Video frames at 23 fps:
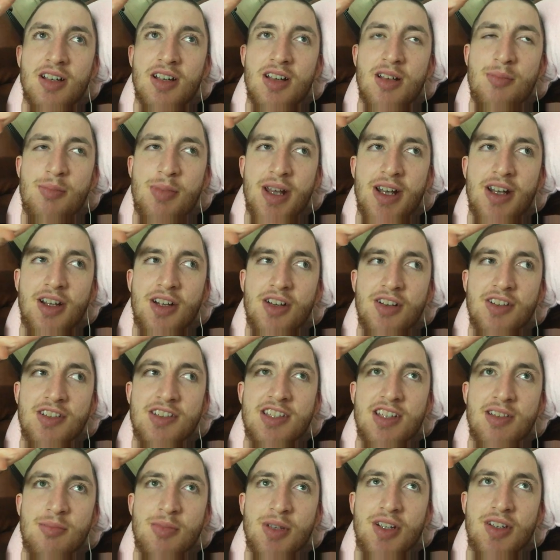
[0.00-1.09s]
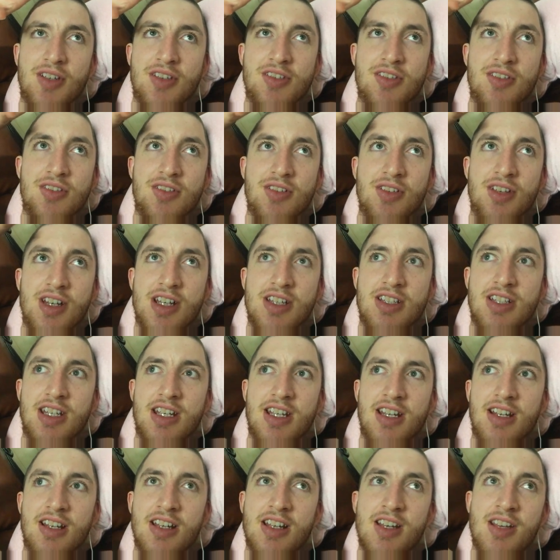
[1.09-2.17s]
a better concept because you do need
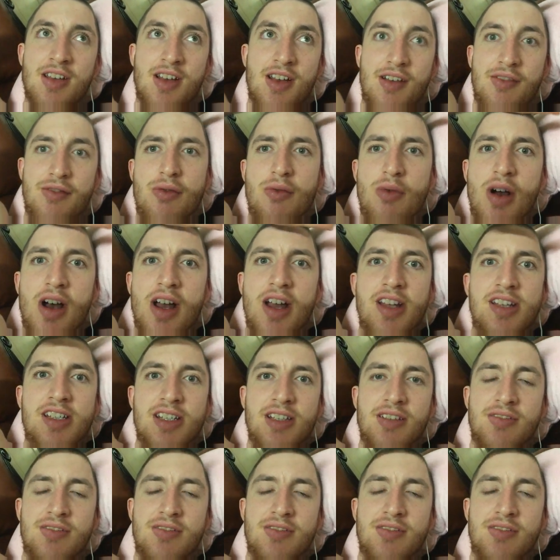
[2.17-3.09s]
to eat a variety